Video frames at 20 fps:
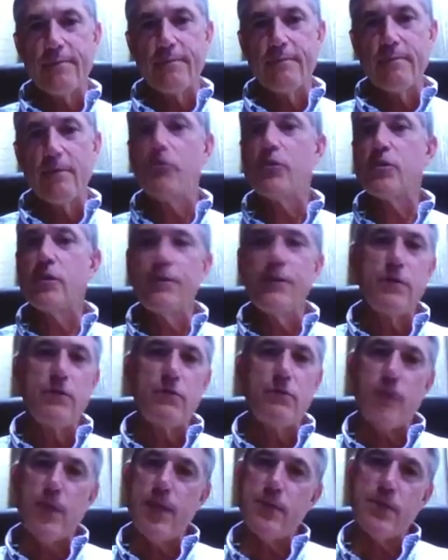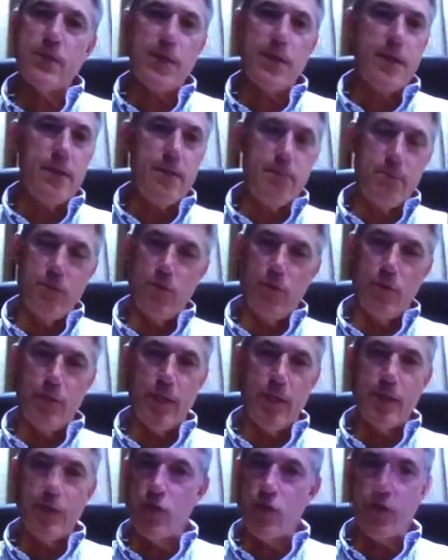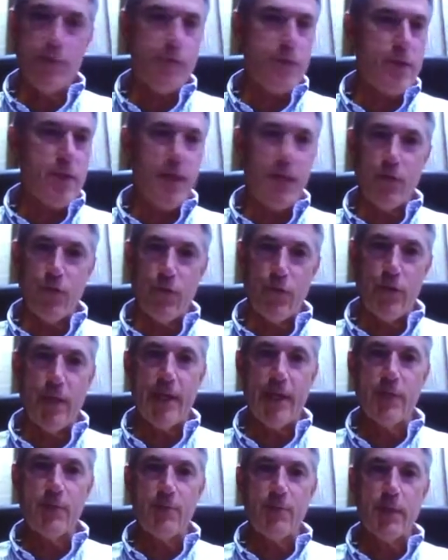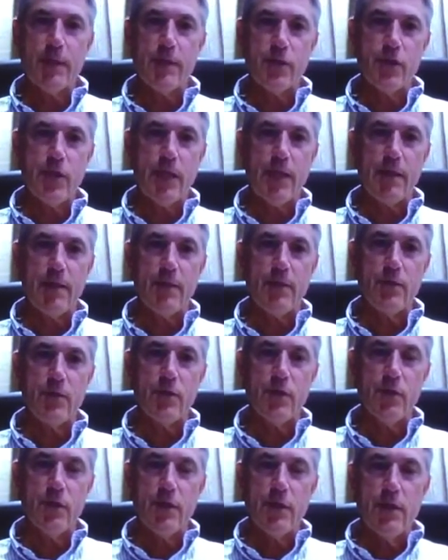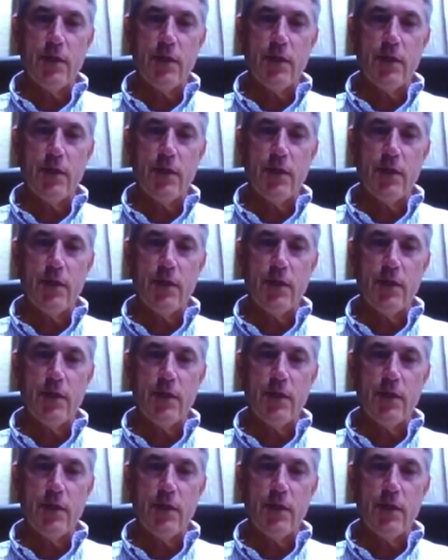Most of you translate your relationship to that through the ice bucket challenge.